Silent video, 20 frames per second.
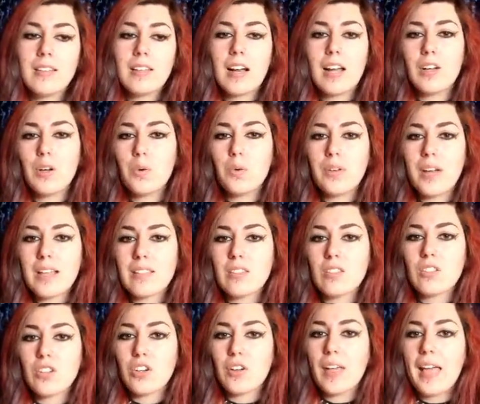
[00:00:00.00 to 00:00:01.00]
that I don't
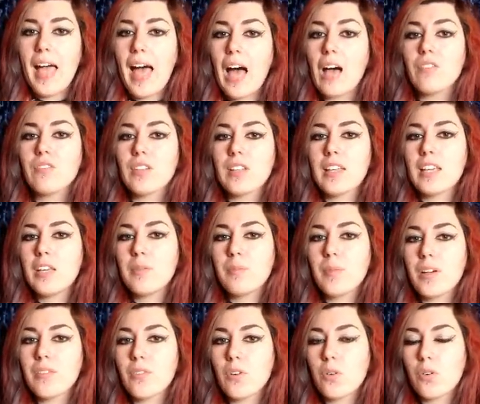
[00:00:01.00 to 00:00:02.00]
necessarily have to
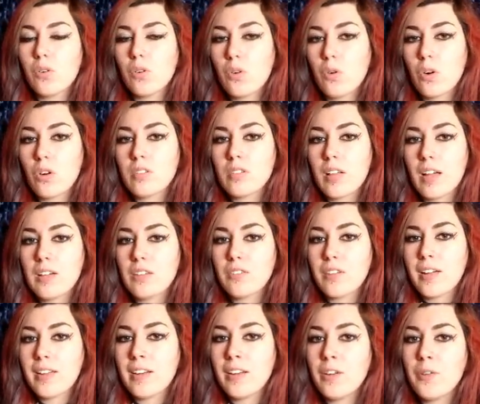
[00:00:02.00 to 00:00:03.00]
keep my vocal cords
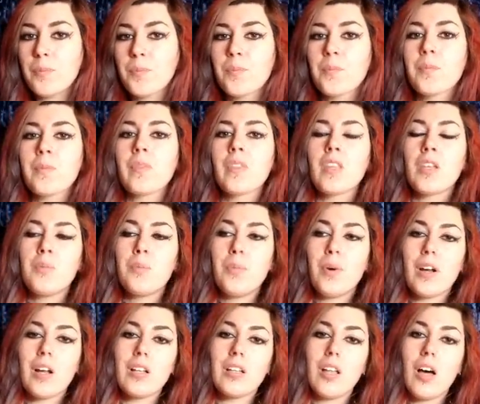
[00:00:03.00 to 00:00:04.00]
hydrated.
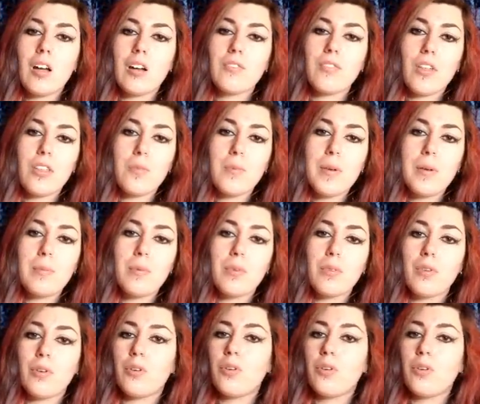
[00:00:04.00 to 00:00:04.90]
But a lot of other people,